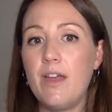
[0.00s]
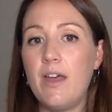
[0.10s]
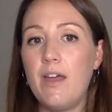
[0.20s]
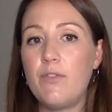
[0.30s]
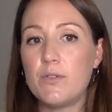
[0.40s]

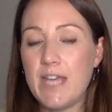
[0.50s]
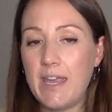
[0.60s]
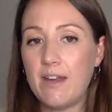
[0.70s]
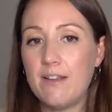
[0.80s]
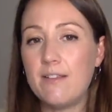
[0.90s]
Uh, if you're
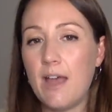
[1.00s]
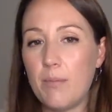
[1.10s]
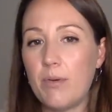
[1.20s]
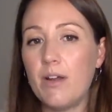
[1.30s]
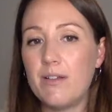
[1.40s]
taking a
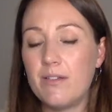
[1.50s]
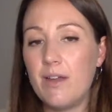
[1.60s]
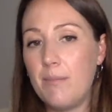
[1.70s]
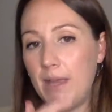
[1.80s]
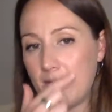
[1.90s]
separate
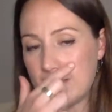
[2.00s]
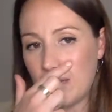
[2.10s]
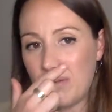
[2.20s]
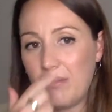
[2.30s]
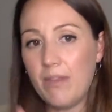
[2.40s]
omega
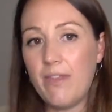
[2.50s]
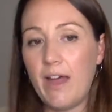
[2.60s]
supplement